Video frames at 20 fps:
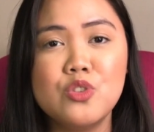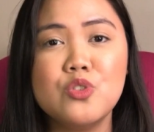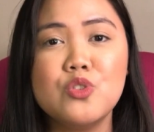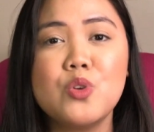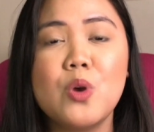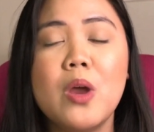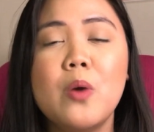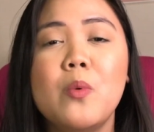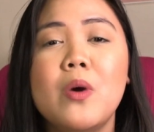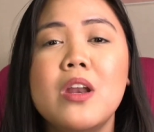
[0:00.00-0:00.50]
So
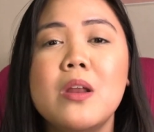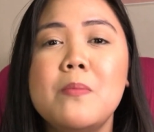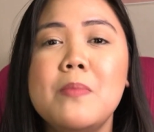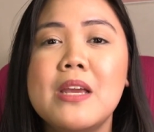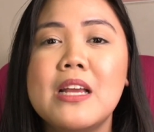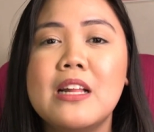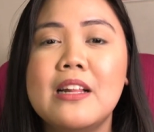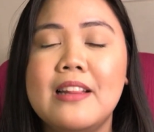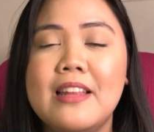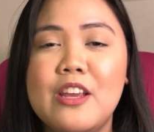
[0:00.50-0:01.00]
I want to be
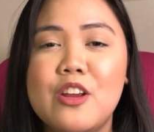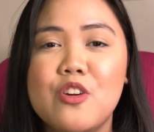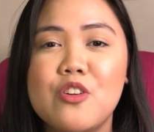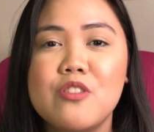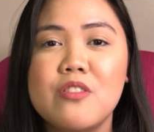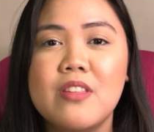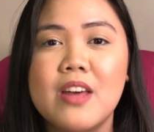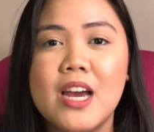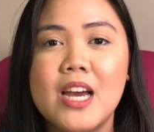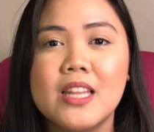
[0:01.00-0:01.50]
clear
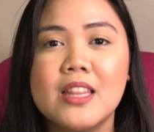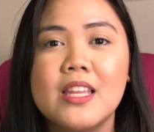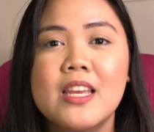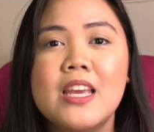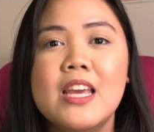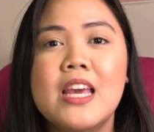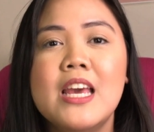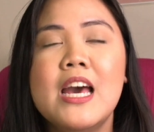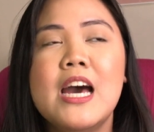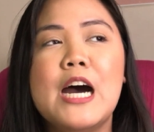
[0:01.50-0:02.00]
that
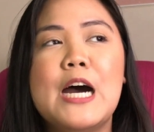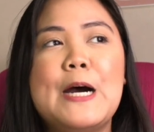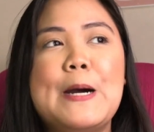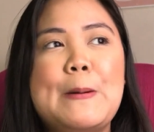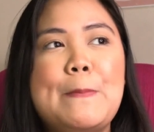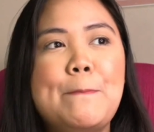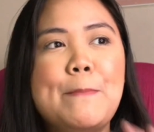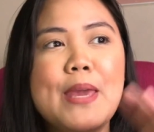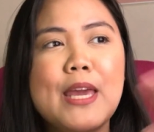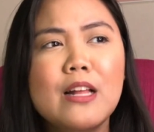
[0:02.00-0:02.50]

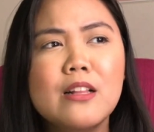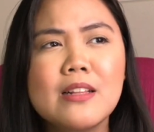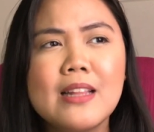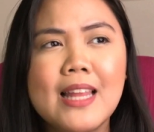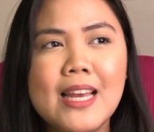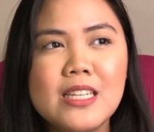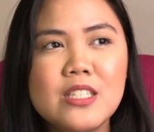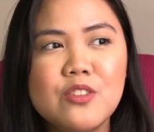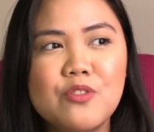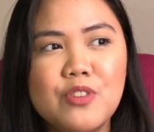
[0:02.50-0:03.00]
male
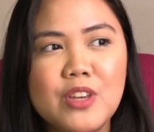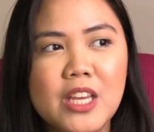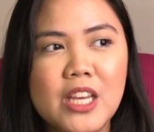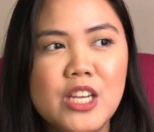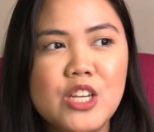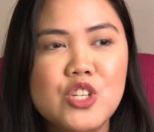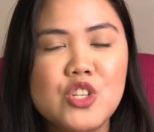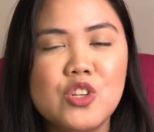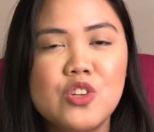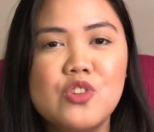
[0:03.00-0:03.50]

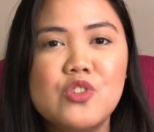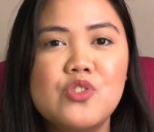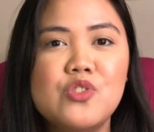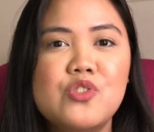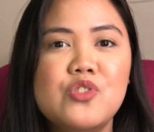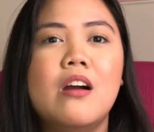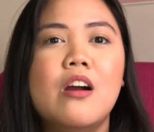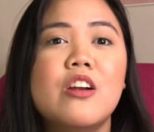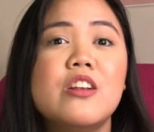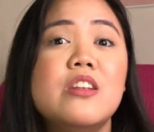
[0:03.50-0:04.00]

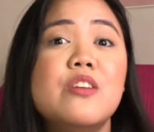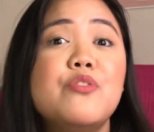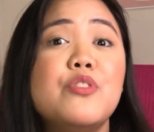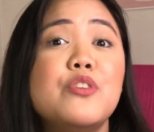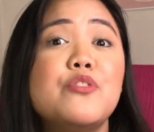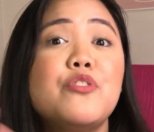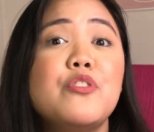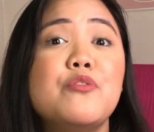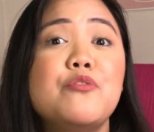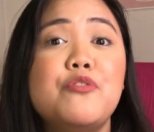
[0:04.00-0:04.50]
classifications are different
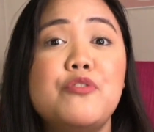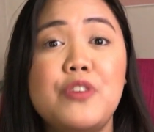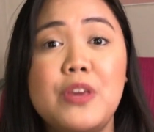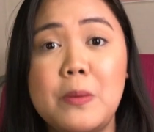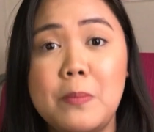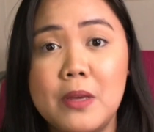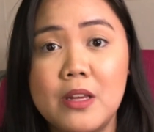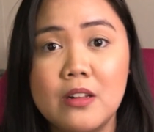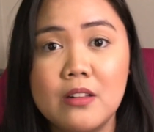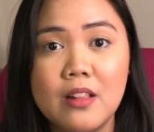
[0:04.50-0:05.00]
from
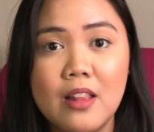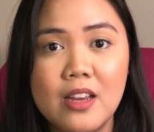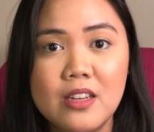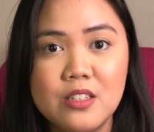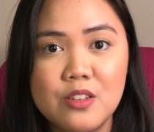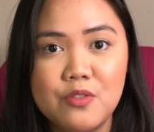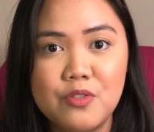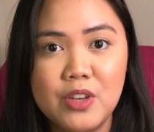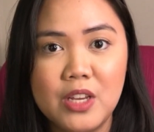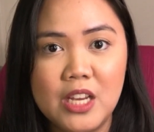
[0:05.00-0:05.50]
female
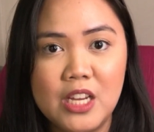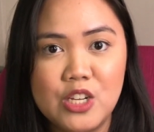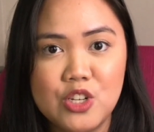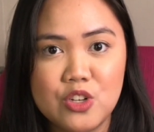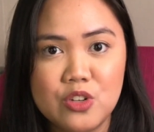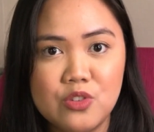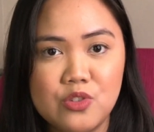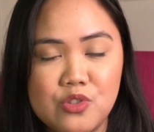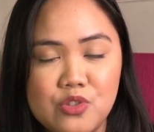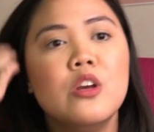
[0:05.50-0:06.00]

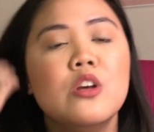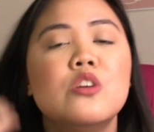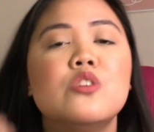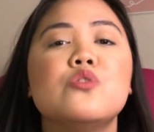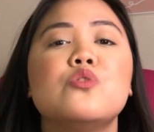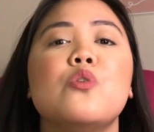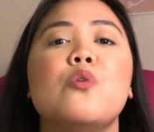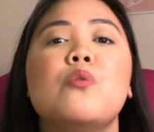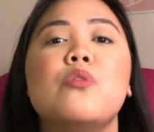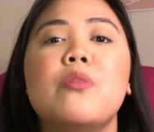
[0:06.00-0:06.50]
classifications.
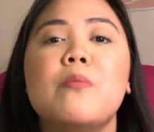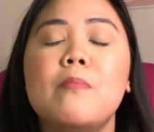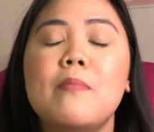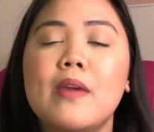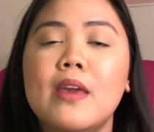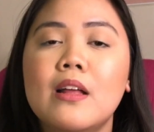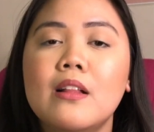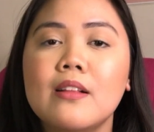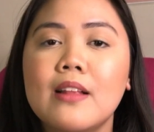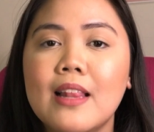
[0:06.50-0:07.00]
So the
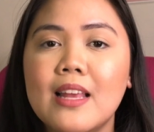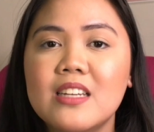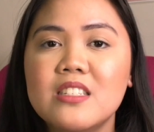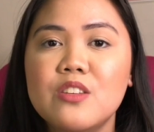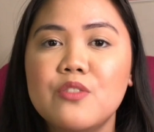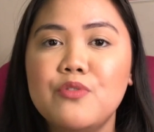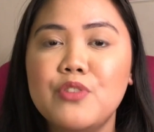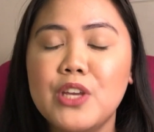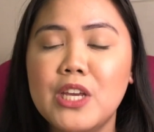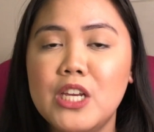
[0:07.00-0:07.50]
male
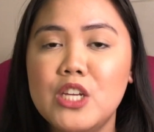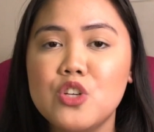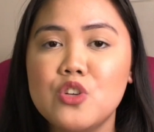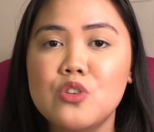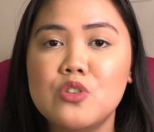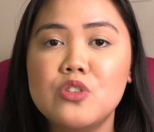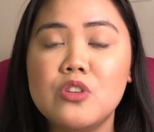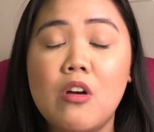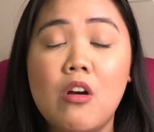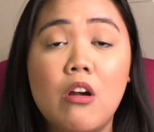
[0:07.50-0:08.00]

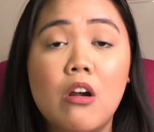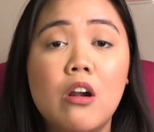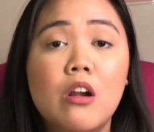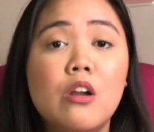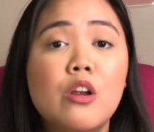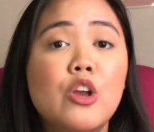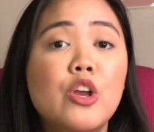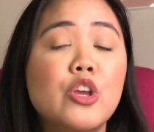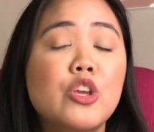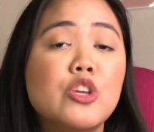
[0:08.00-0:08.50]
classifications are
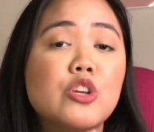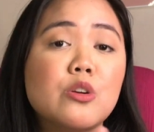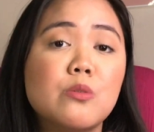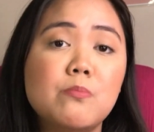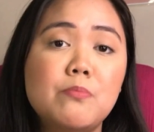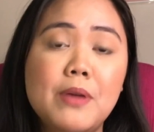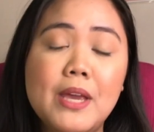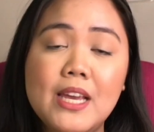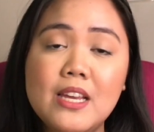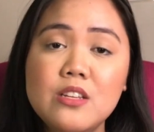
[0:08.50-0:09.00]
your
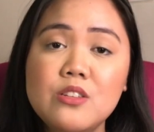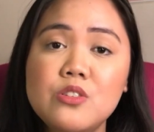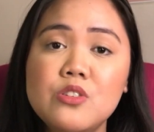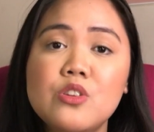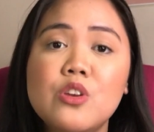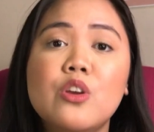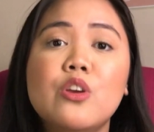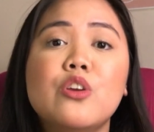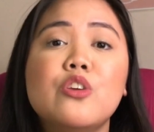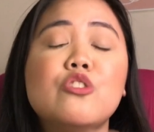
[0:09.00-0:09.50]
bass,
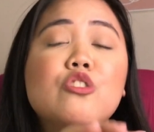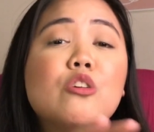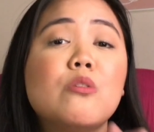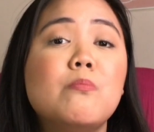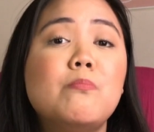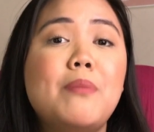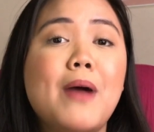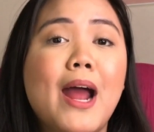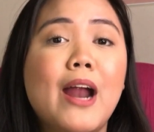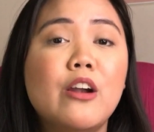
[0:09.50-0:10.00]
your
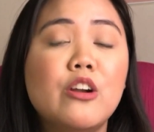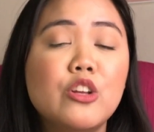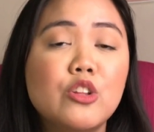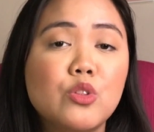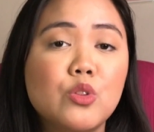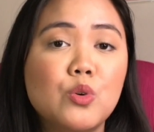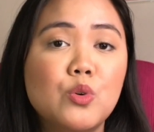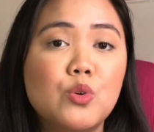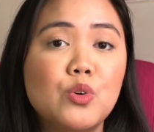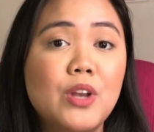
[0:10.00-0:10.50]

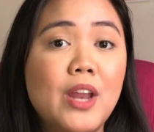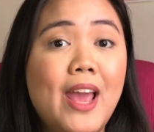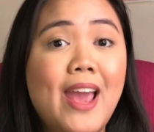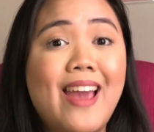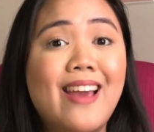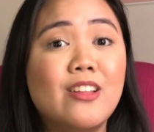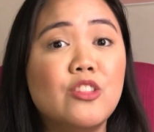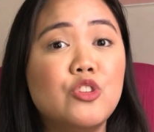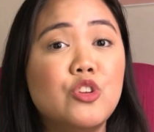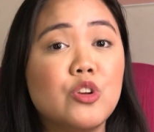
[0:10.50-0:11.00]
baritone,
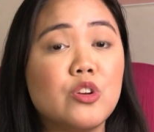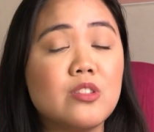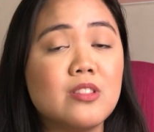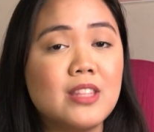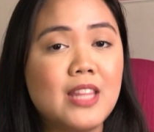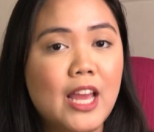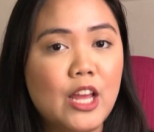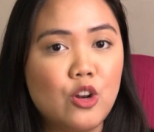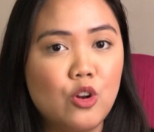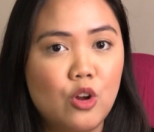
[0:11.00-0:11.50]
and your
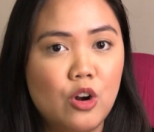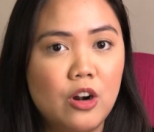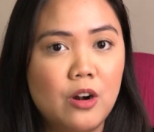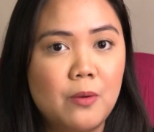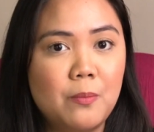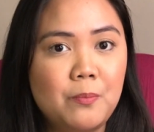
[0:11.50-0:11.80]
tenor.